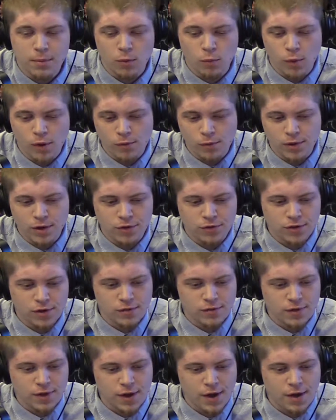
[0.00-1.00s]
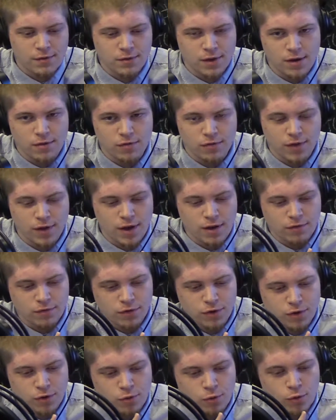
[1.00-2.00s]
I mean, what incentive do they have?
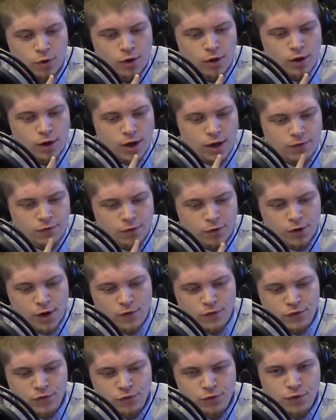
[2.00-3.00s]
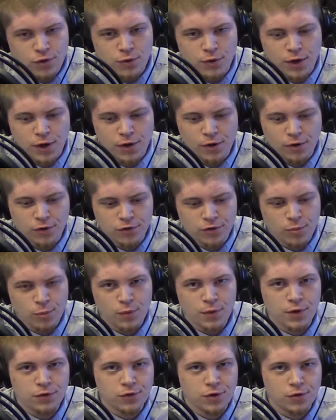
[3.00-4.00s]
If you're an officer and you kill
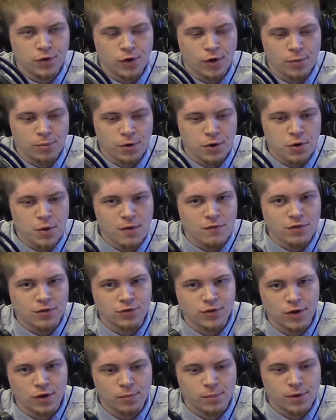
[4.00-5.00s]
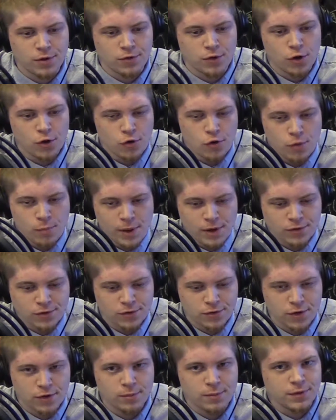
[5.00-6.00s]
someone that's unarmed and you have a settlement, who pays
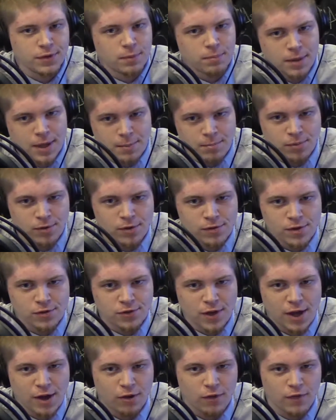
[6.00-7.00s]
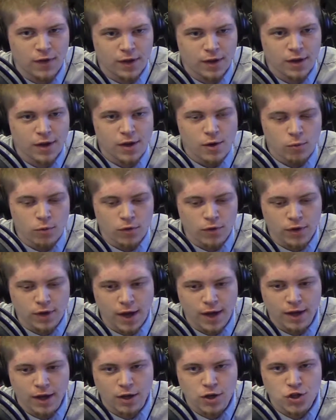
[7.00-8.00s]
the settlement? The people in the town that where the
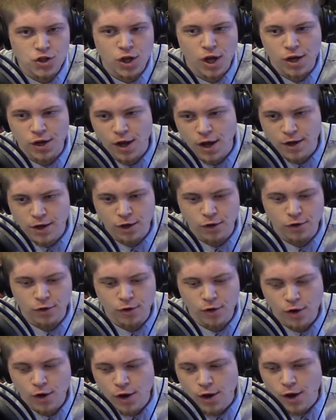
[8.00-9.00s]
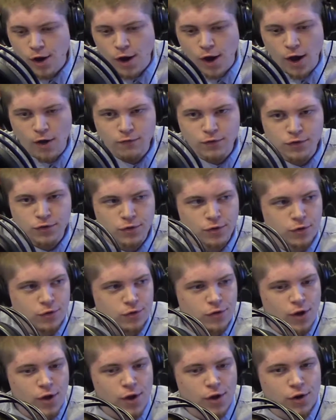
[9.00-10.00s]
guy got shot, not your
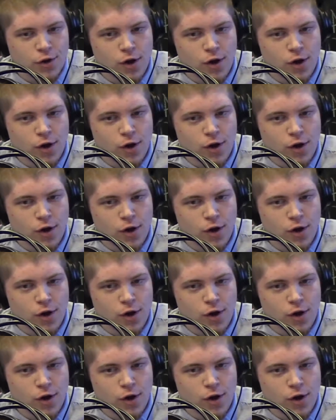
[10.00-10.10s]
officers.